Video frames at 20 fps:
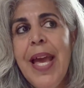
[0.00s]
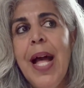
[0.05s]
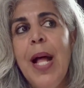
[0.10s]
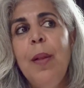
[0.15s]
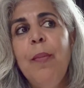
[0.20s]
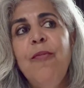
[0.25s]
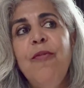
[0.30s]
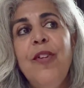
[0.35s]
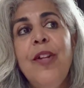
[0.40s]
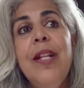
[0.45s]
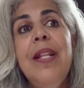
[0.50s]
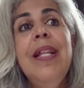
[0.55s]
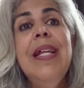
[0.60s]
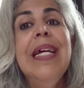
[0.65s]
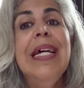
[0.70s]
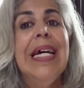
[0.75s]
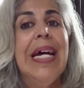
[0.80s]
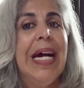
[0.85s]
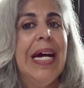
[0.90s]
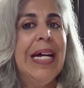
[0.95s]
helpful.
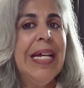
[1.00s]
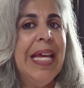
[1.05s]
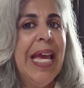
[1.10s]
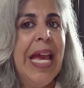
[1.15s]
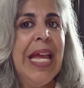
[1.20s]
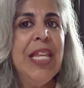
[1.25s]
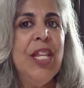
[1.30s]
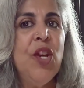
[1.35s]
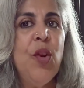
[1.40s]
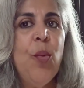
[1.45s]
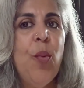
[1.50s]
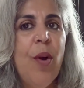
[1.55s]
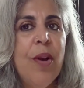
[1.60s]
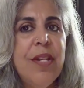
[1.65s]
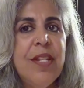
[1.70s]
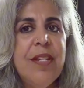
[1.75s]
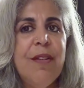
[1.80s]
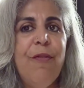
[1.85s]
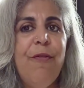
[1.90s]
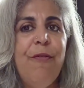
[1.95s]
Again, you
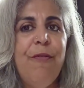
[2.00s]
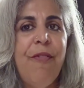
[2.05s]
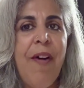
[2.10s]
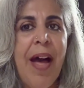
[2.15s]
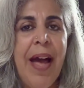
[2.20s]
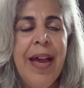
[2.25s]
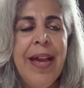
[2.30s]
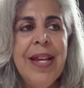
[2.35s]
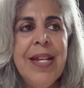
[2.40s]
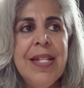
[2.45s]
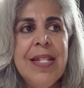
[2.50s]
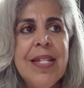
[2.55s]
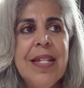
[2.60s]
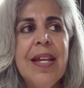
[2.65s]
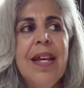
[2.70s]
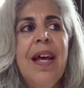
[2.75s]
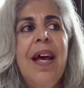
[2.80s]
want to find